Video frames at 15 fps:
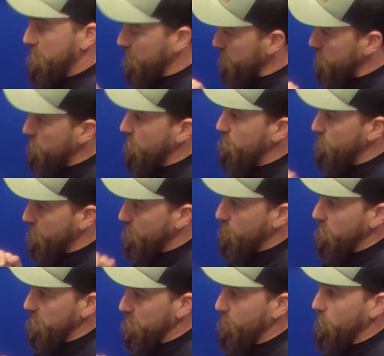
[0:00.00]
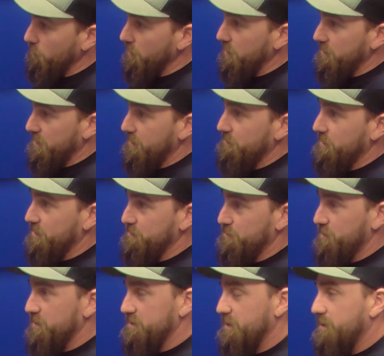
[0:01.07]
to be extremely quick to obey nowadays
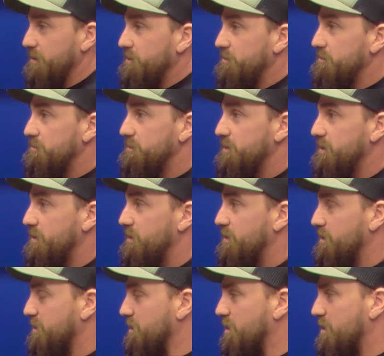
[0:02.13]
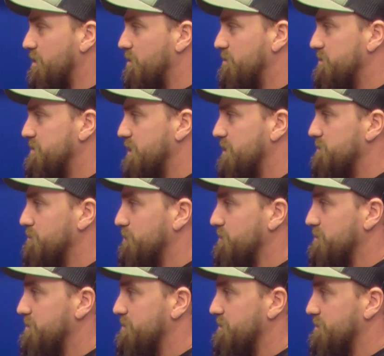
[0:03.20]
because I know God always has
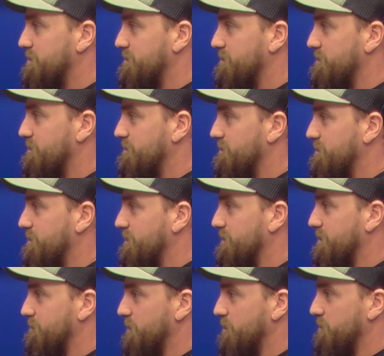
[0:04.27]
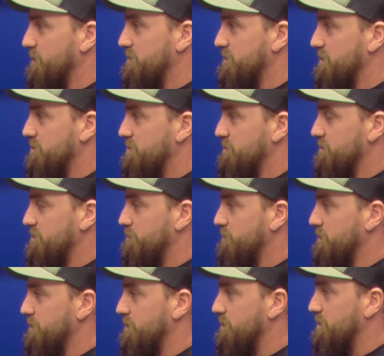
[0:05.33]
what's in my best interest,
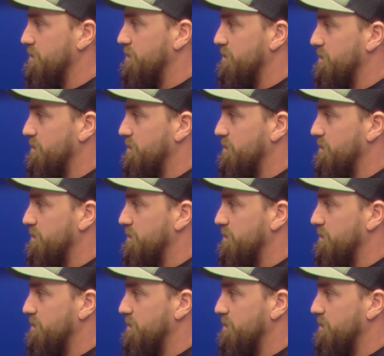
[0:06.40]
but